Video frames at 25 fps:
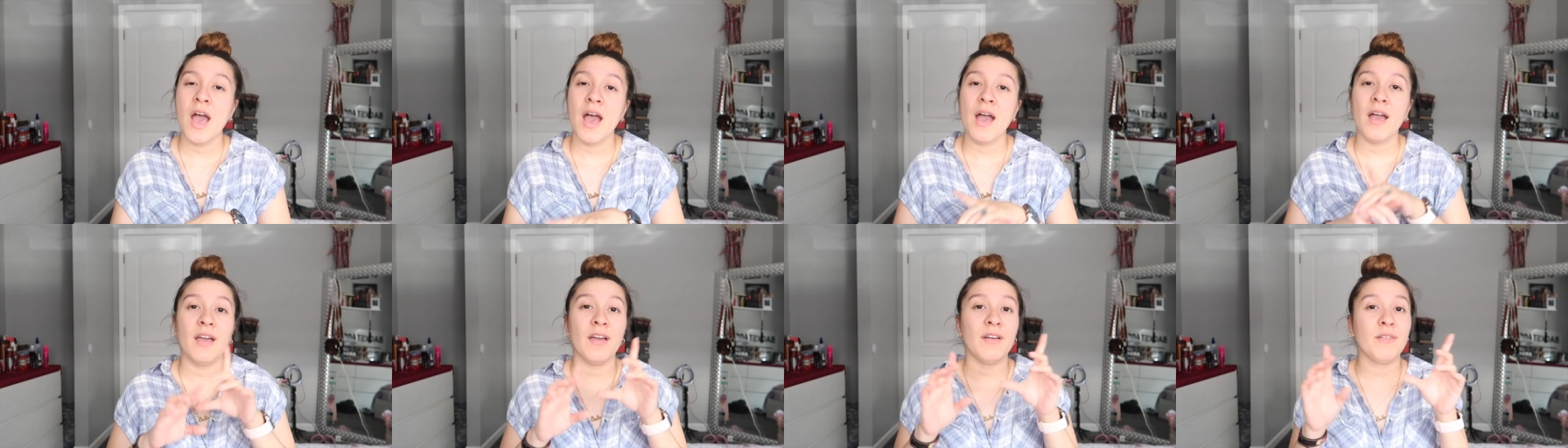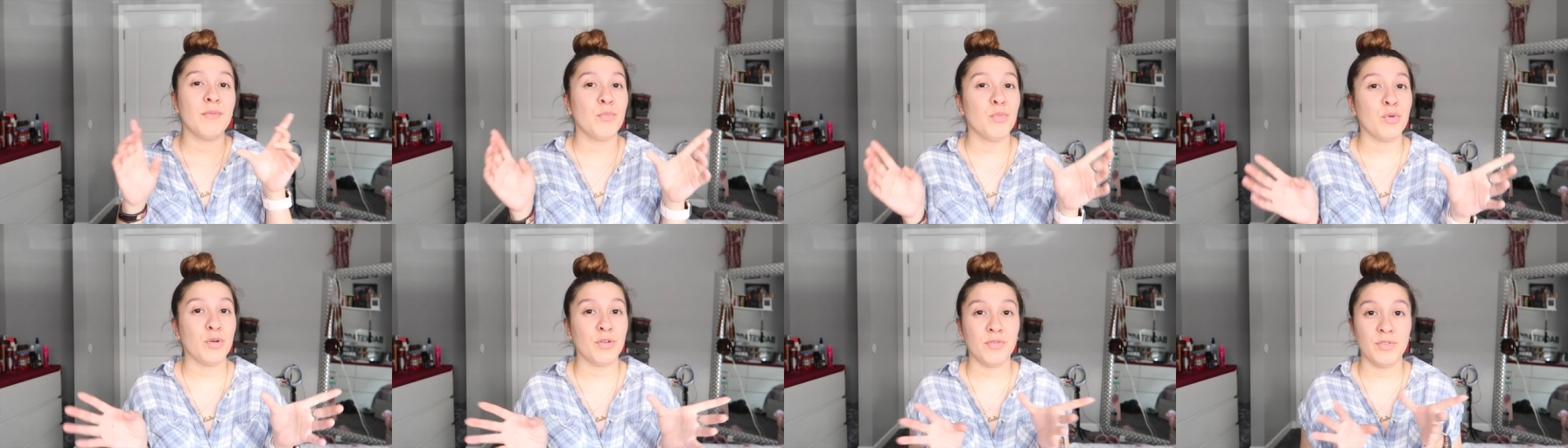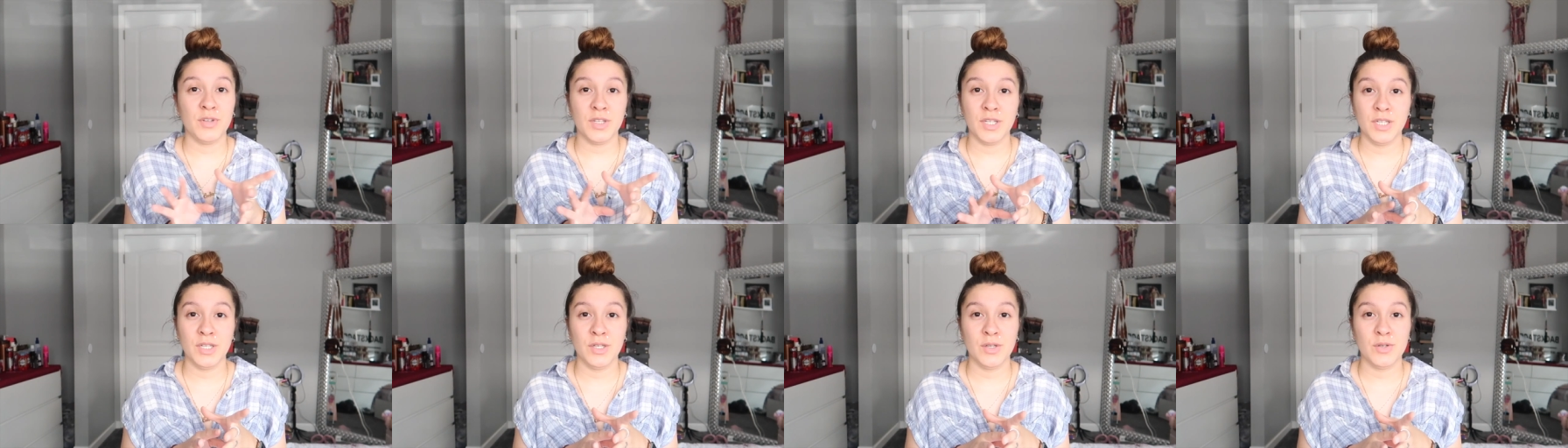i have more
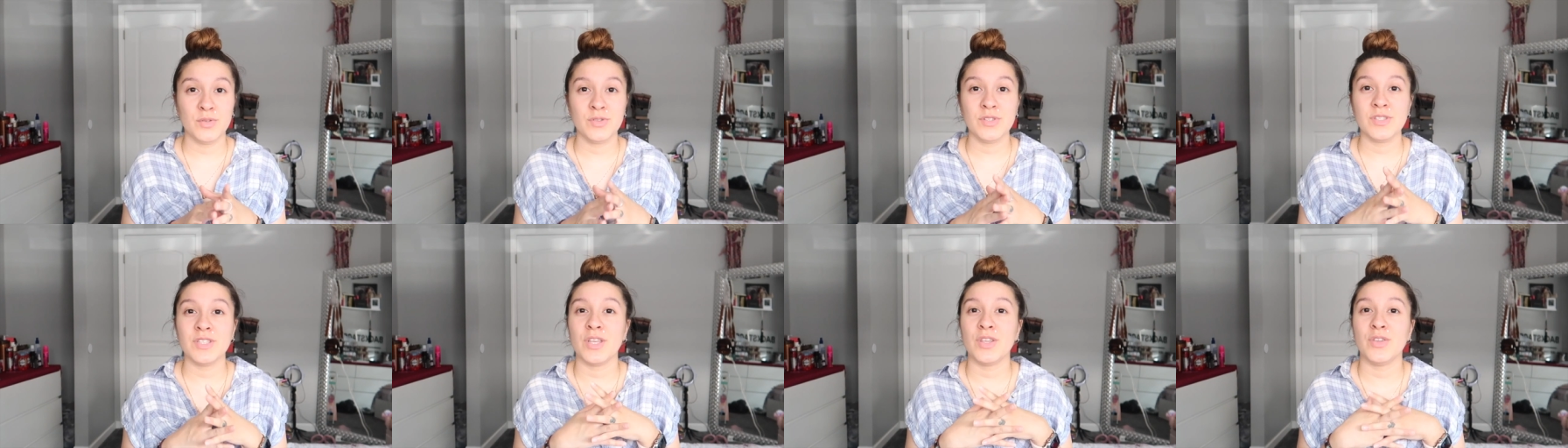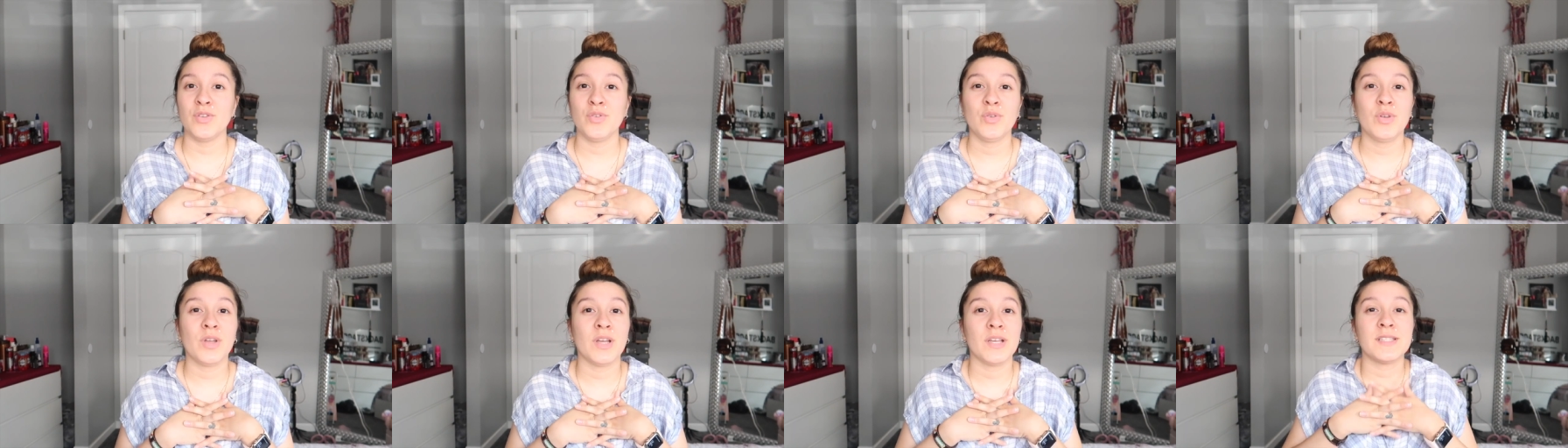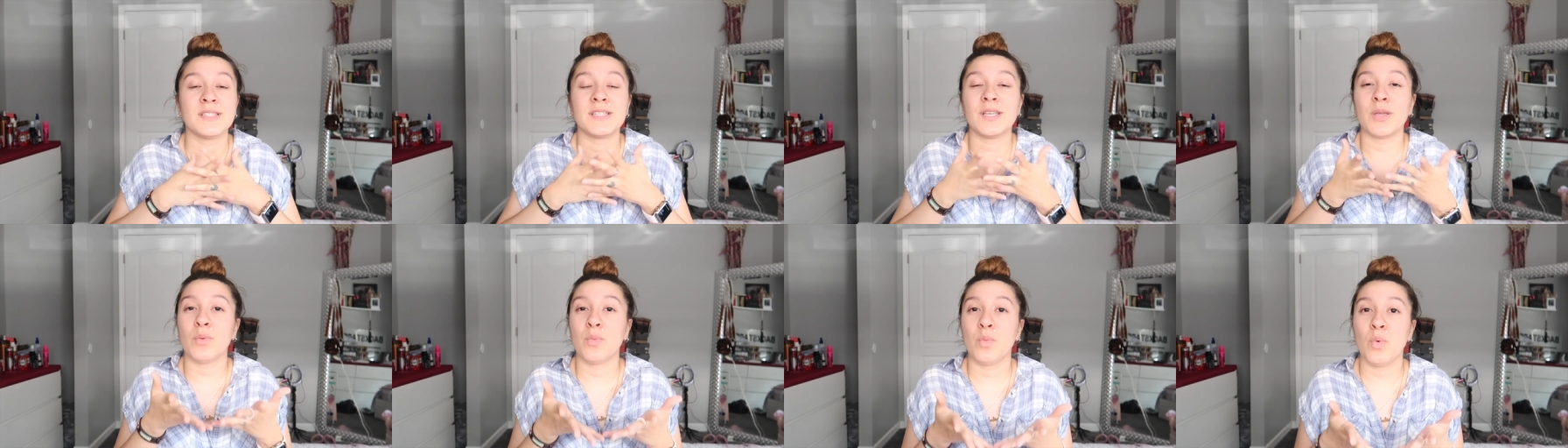videos that you
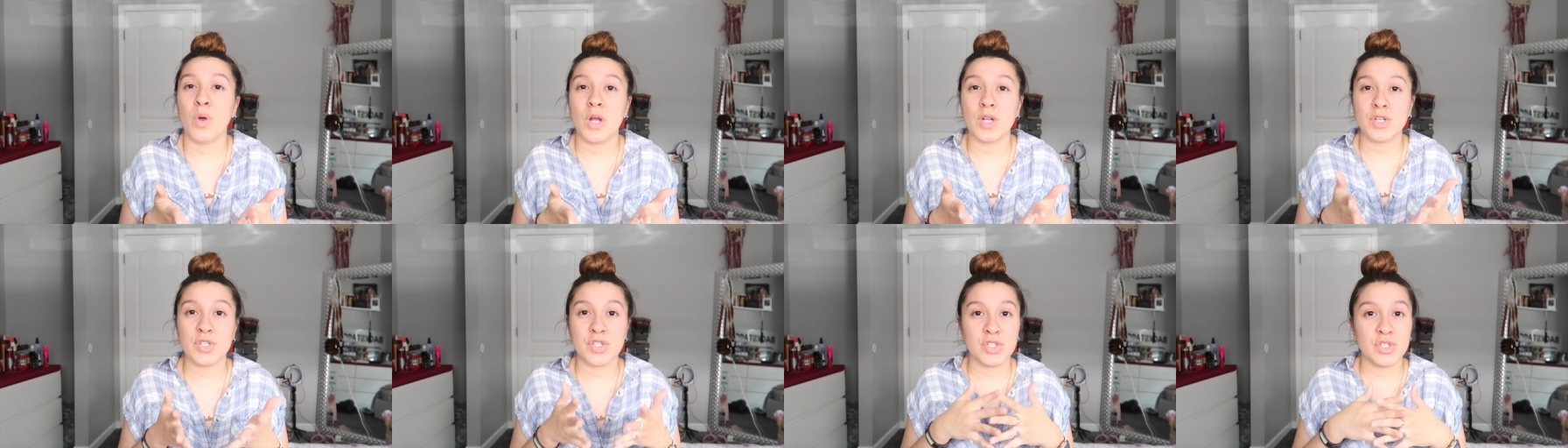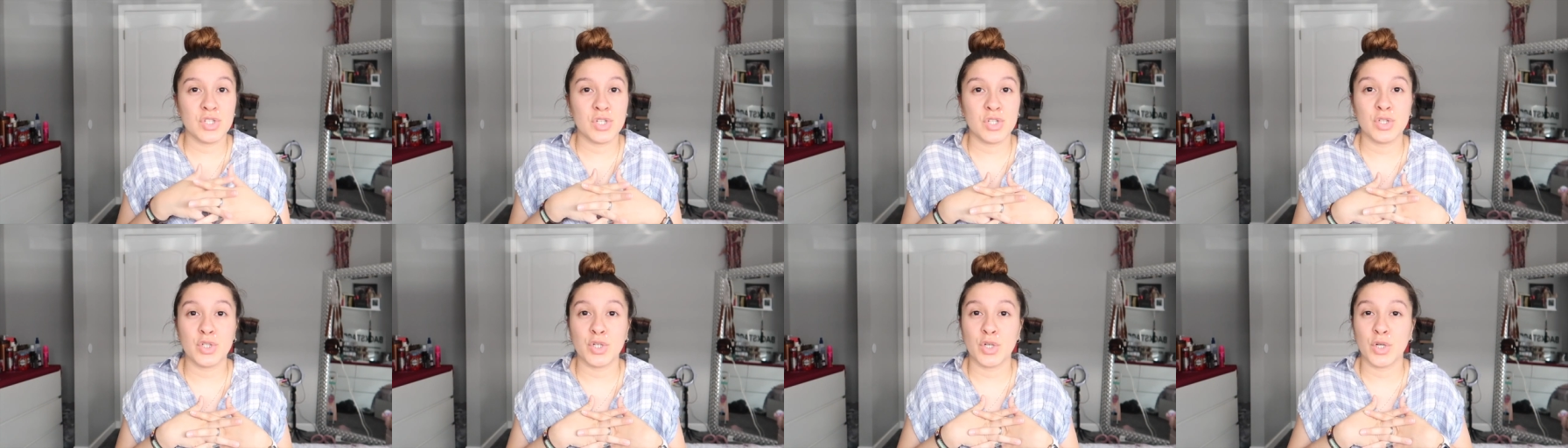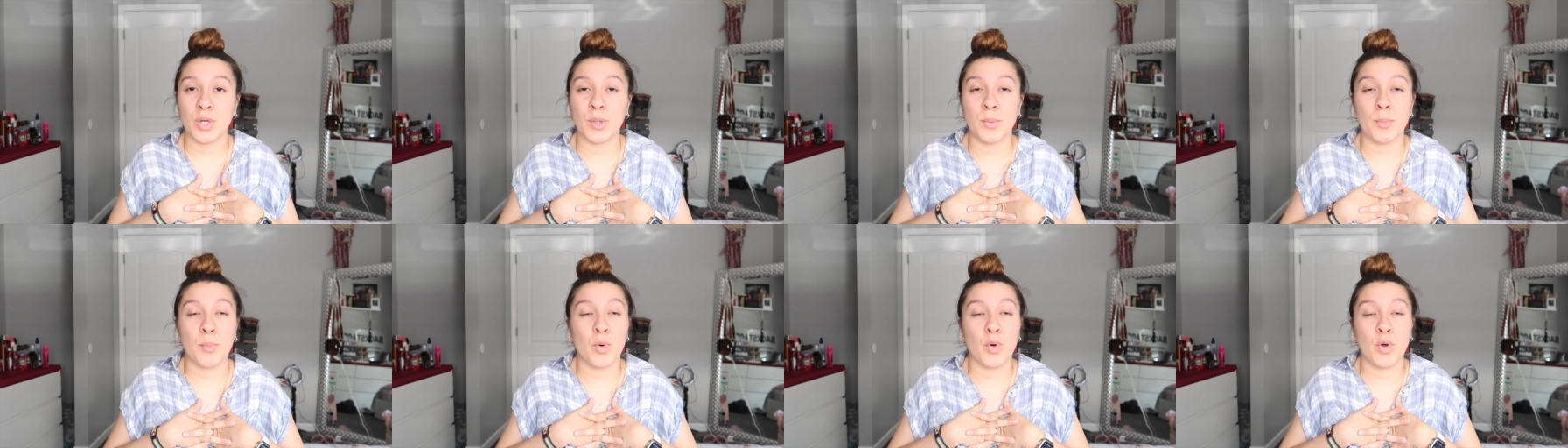guys can watch to
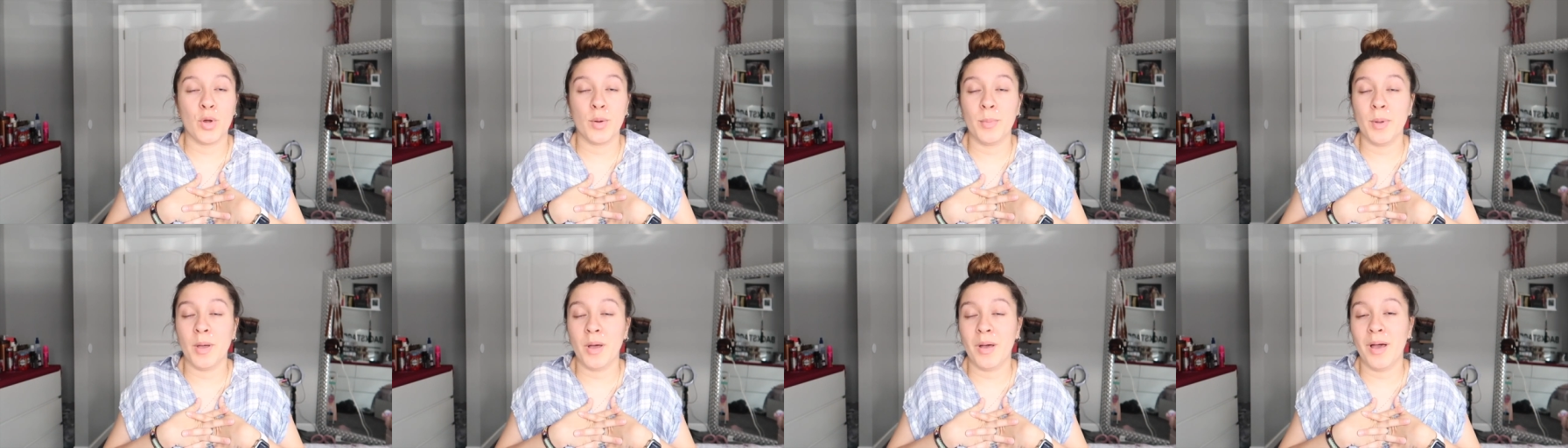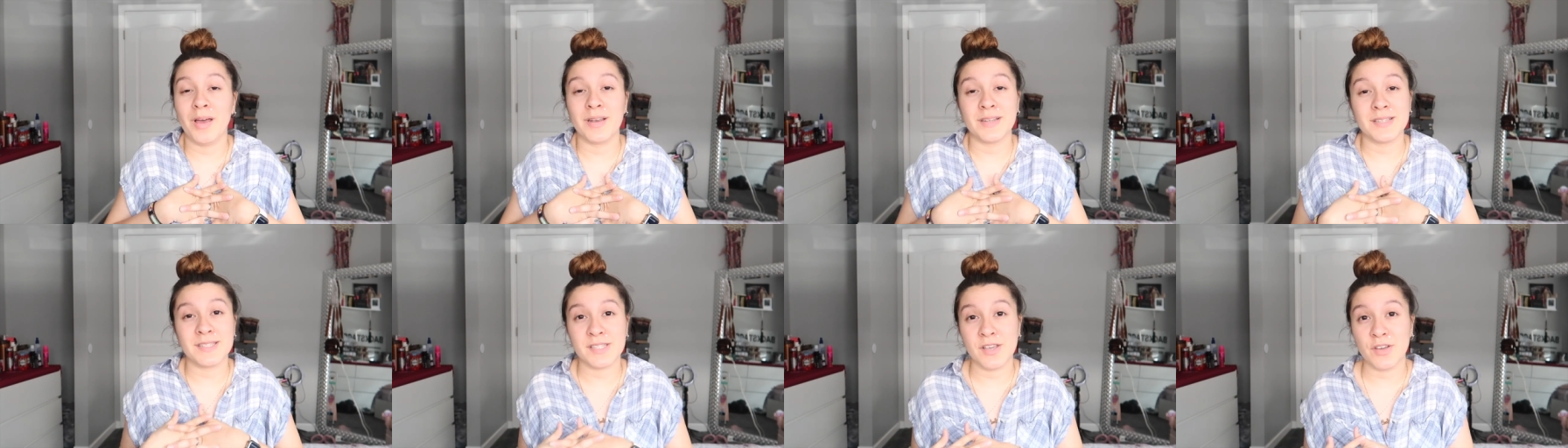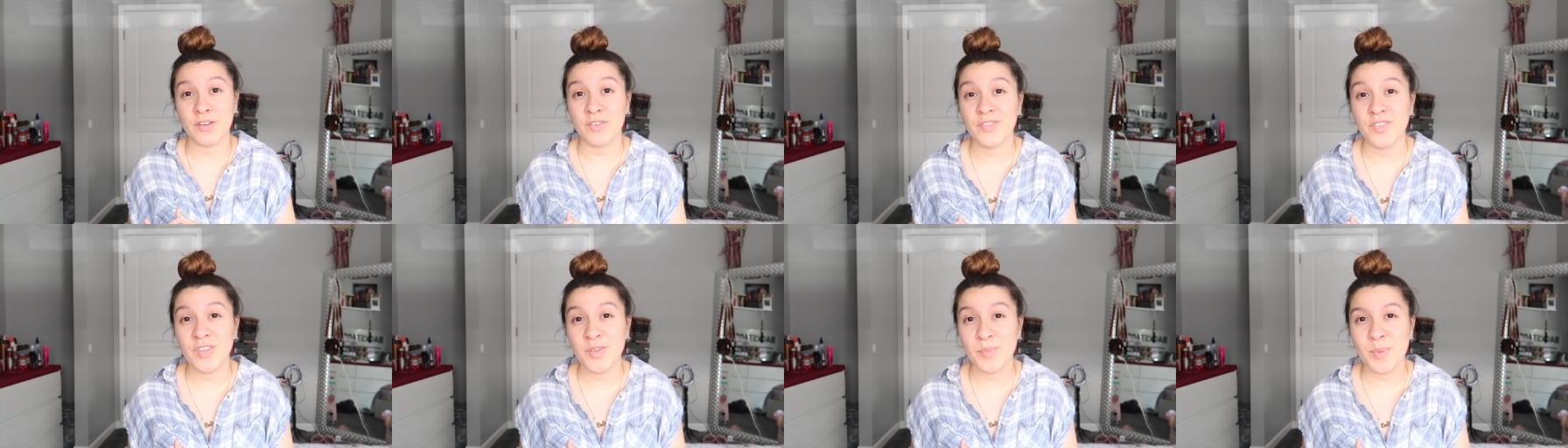learn more about how to
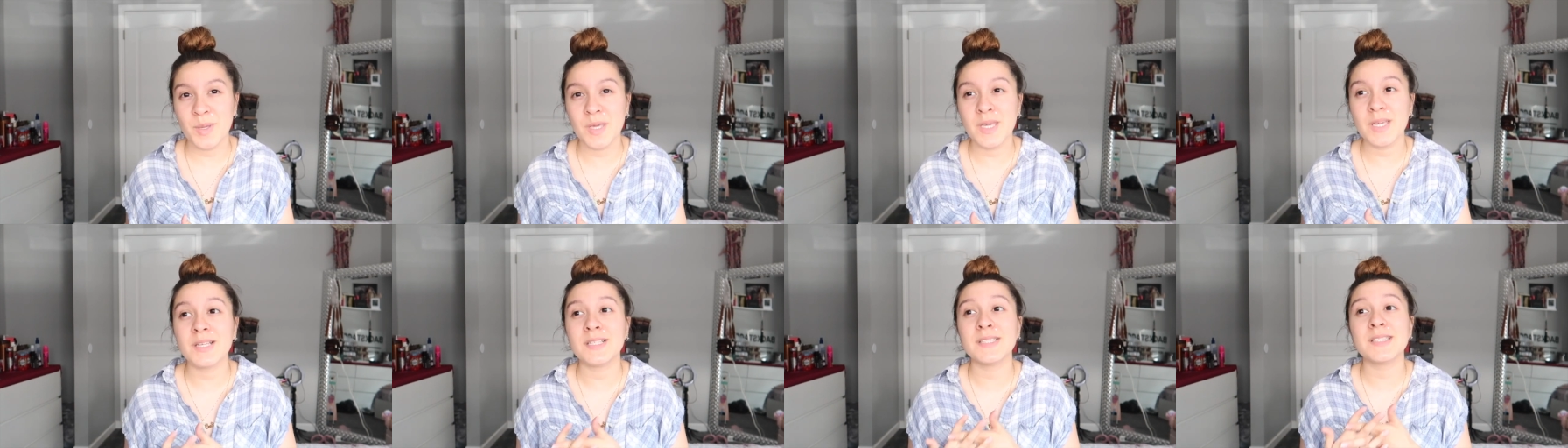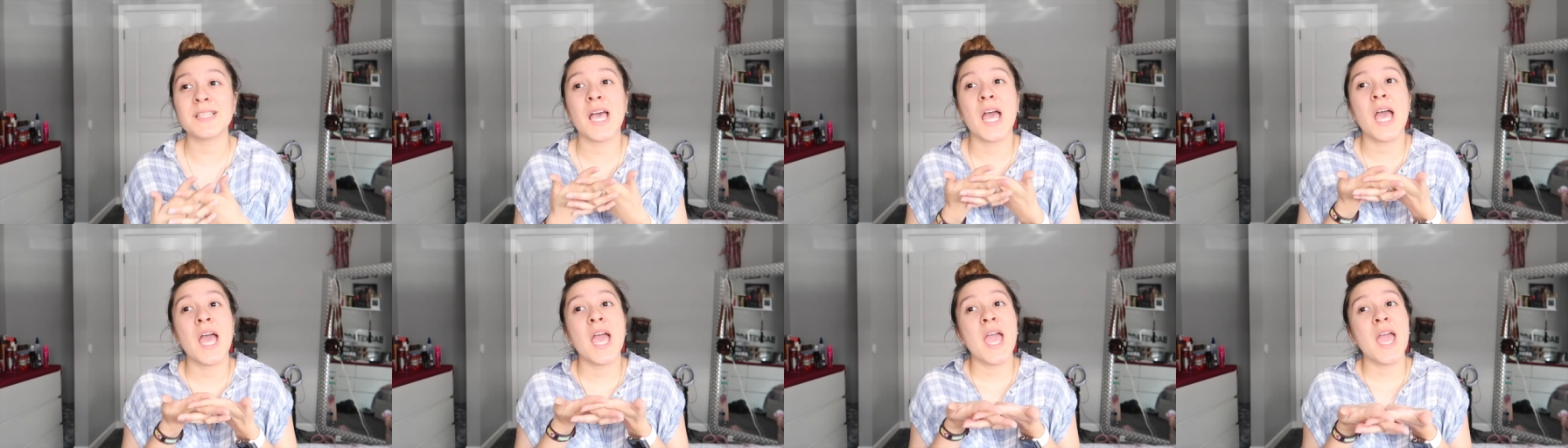selfie pics